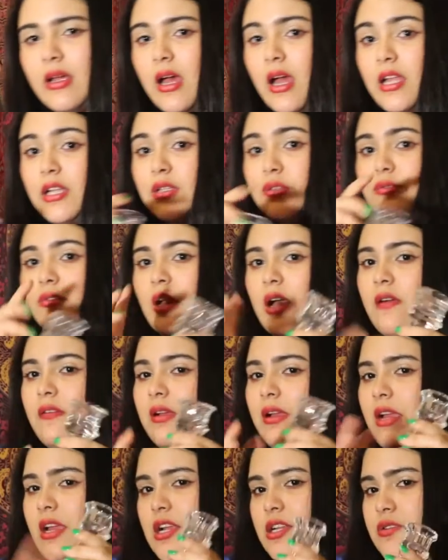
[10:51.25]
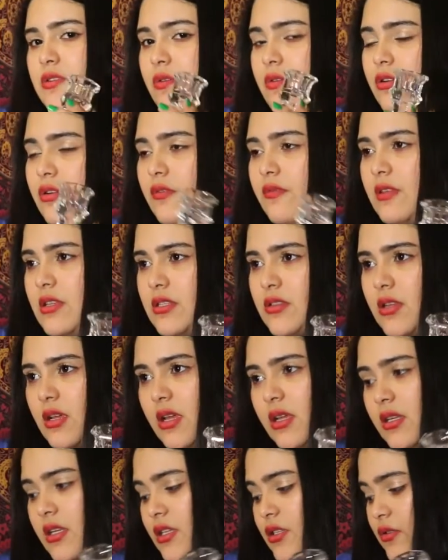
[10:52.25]
I do have an extra one of this, so
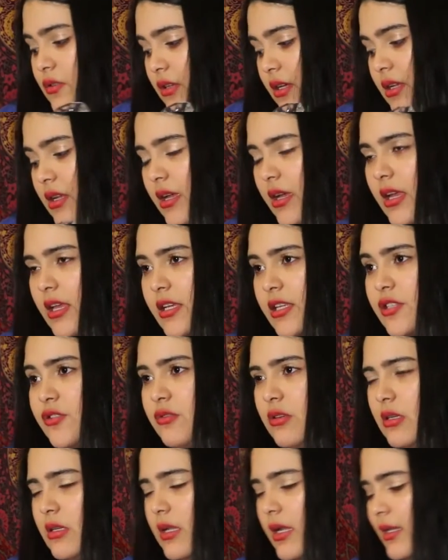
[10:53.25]
I need to get an extra